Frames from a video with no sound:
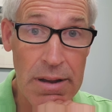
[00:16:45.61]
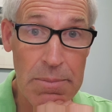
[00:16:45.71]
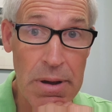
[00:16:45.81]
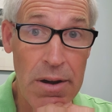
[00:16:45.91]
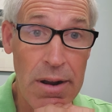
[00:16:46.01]

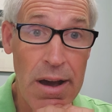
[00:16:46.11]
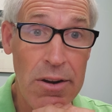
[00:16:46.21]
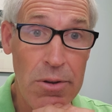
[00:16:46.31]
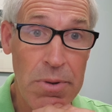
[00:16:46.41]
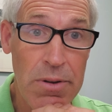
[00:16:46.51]
about
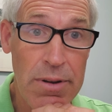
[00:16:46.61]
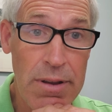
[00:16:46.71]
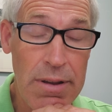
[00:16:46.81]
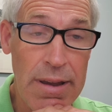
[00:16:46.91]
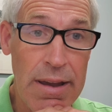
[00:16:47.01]

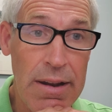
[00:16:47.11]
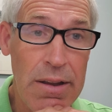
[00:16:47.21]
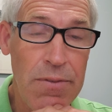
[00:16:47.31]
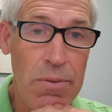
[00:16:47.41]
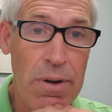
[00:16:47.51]
autoimmunity. Again,
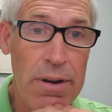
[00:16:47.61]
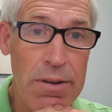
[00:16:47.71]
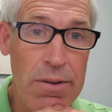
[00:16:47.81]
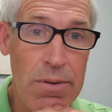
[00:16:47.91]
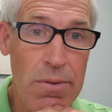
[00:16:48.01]
if you wanted
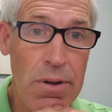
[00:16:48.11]
to,